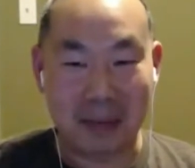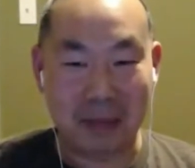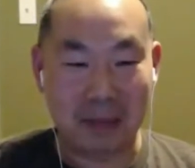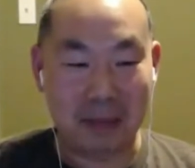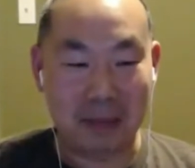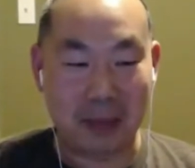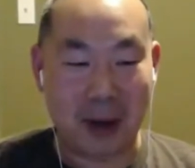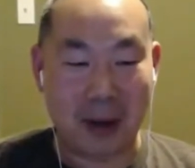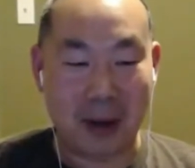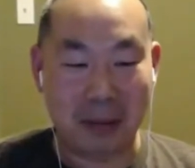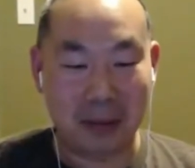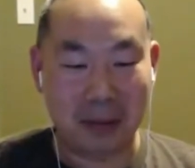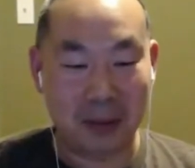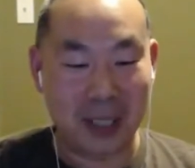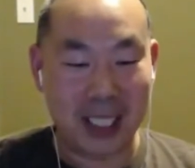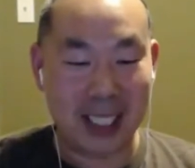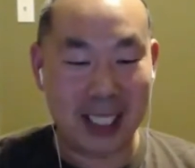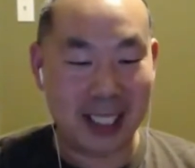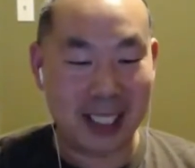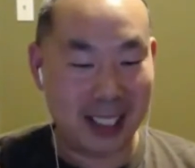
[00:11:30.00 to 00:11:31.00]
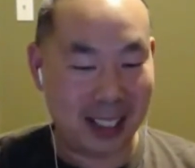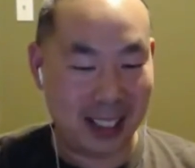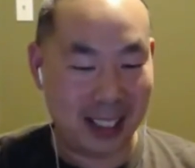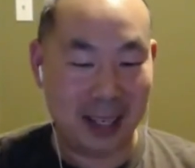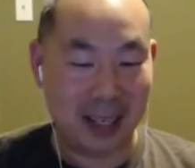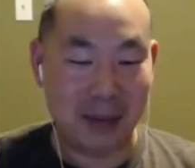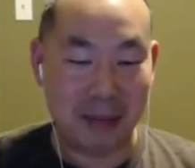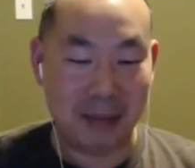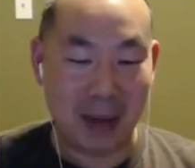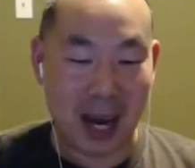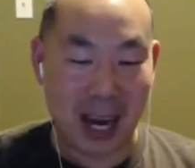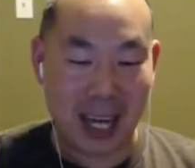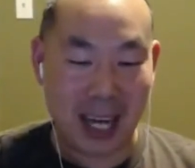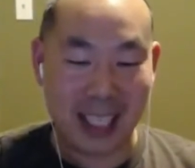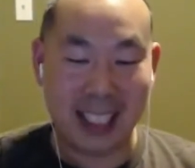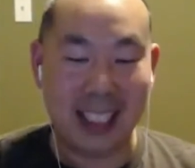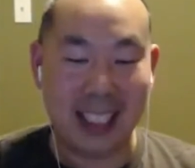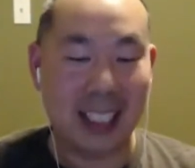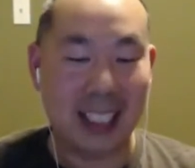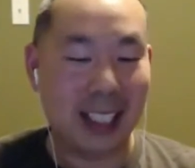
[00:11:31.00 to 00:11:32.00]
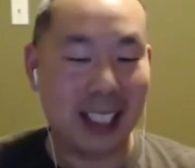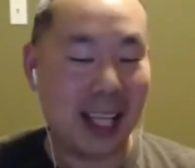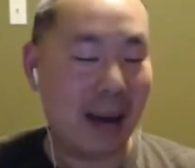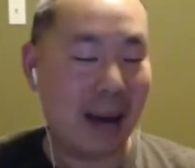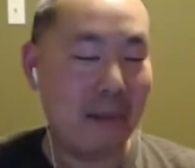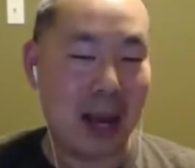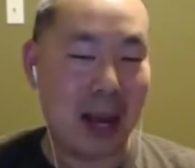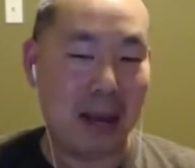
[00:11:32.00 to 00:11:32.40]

probably some idea that